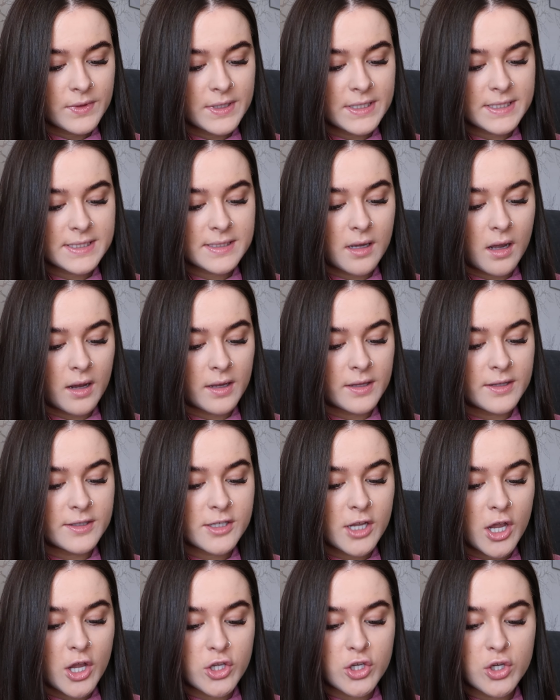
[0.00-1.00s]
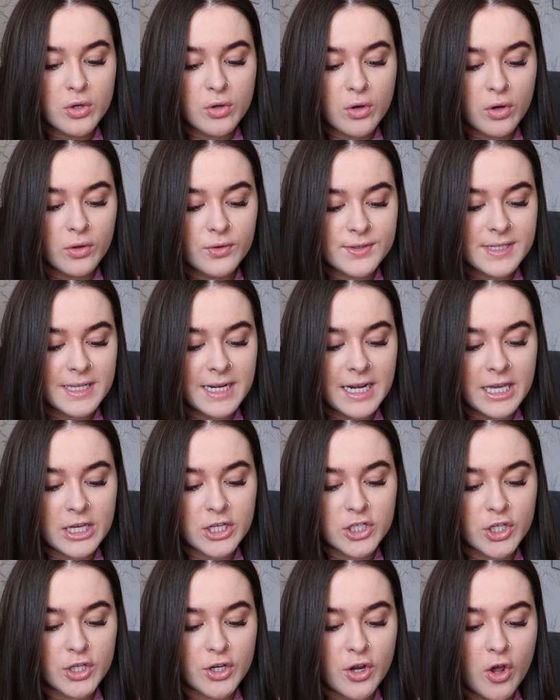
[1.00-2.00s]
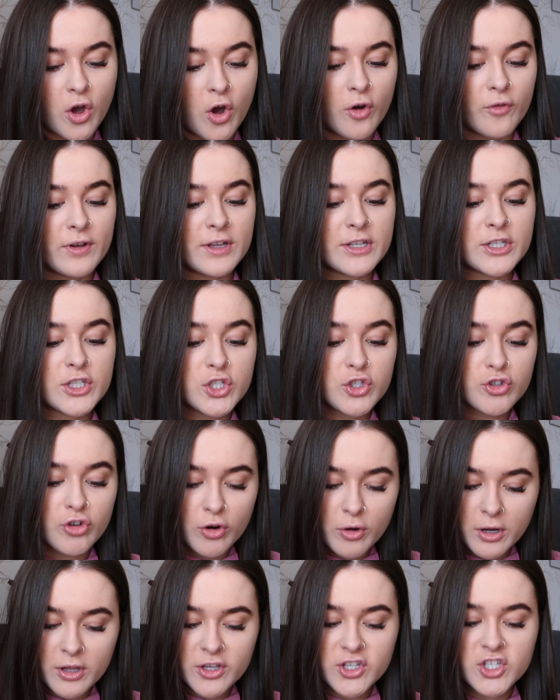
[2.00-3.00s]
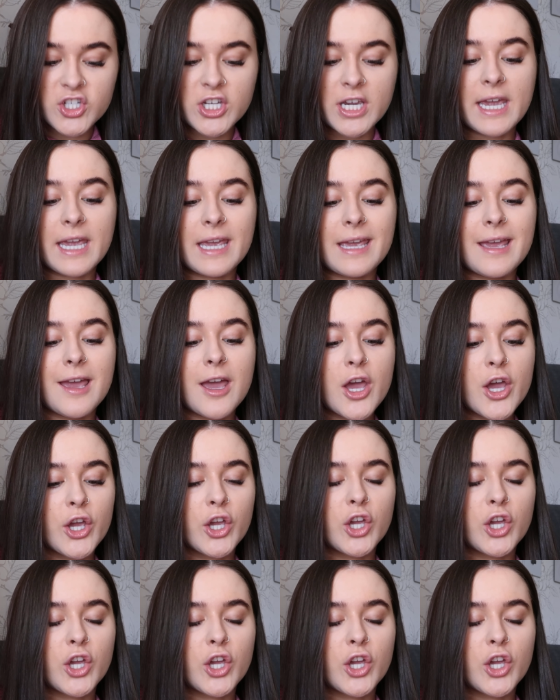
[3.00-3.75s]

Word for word: The Signs, a new constellation of astrology